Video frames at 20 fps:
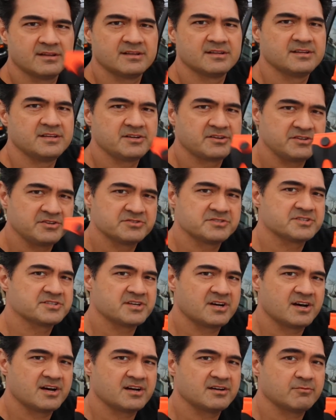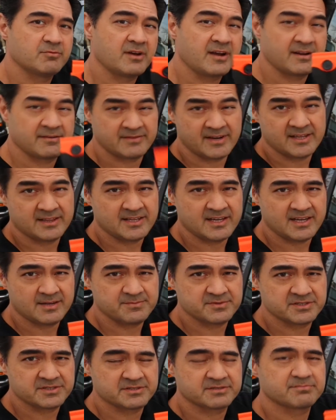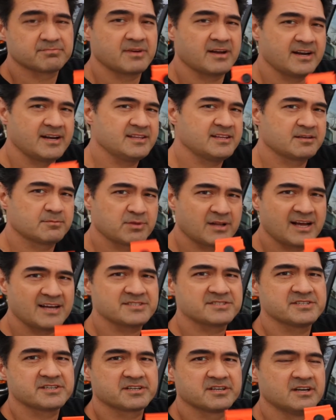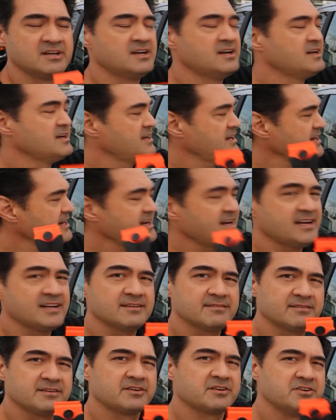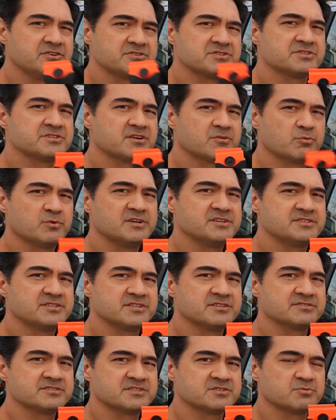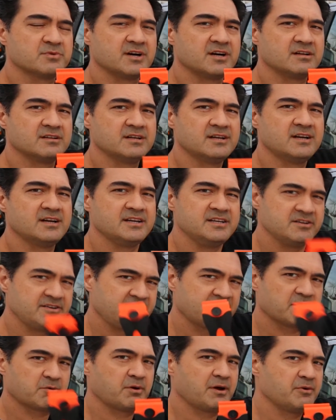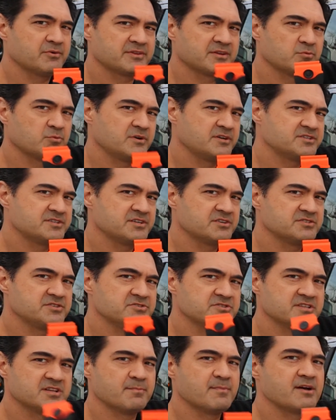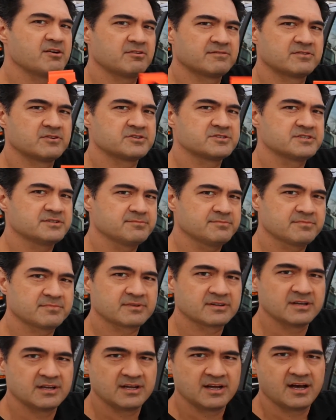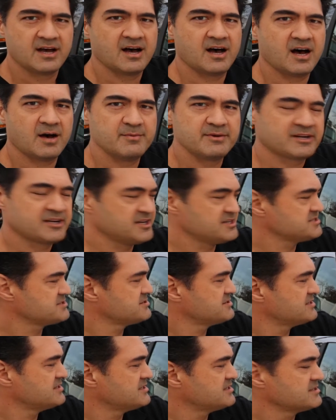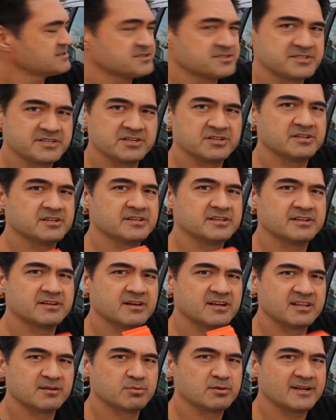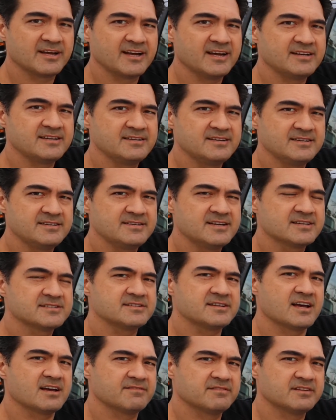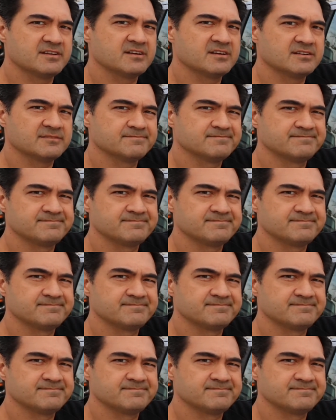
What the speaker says: You can use this on headlamps, anything plastic, and you can use this on windshields as well. You can get away with on windshields using the metal version because the steel in the blade doesn't have the